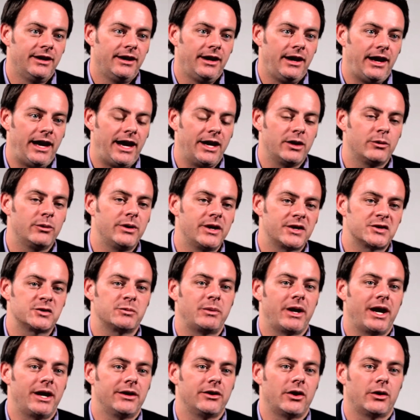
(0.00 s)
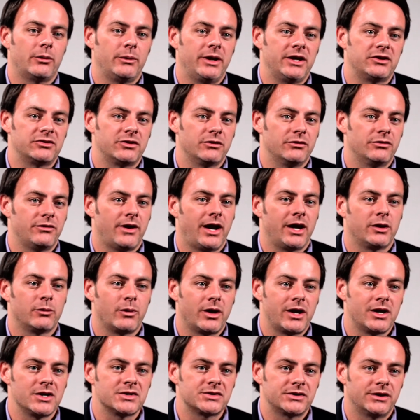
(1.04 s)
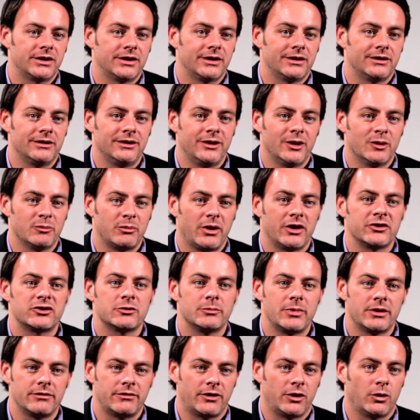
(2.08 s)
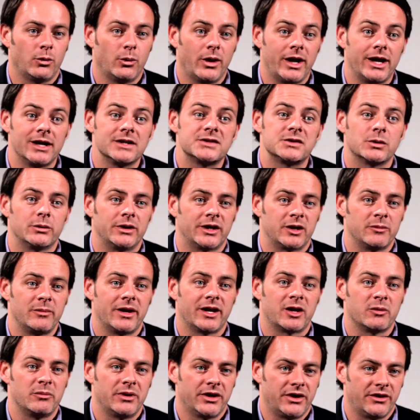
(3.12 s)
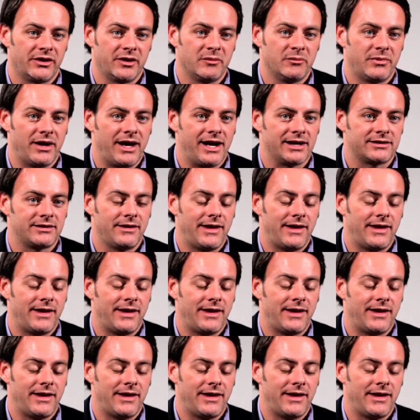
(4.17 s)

How do we expand our reach and find ways to punch above our weight so we can make a bigger impact?